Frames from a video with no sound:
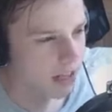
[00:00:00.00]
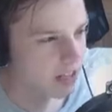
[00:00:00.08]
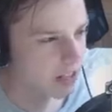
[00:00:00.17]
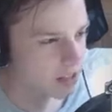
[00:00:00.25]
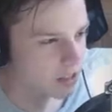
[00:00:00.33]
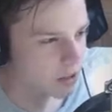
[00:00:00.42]

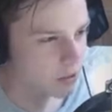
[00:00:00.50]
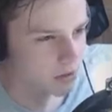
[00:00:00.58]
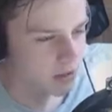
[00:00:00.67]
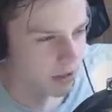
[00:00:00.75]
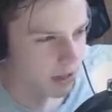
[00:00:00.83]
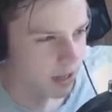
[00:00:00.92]
latest it,
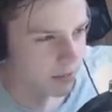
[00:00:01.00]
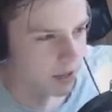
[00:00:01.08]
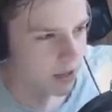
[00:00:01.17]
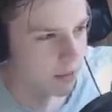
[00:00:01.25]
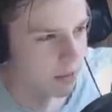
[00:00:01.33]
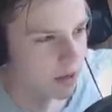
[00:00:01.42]
it came
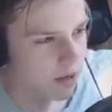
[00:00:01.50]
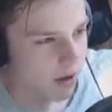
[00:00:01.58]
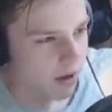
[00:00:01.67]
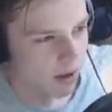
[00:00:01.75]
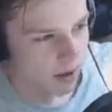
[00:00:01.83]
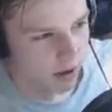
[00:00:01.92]
out.
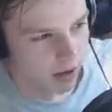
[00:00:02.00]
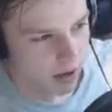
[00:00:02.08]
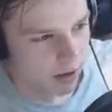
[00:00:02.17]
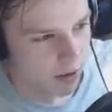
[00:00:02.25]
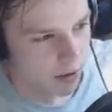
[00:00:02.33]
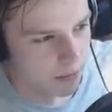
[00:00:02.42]

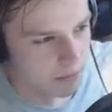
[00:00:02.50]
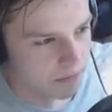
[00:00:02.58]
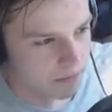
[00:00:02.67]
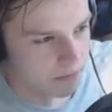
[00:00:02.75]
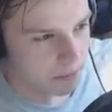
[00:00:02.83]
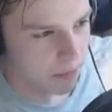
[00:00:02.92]
Um,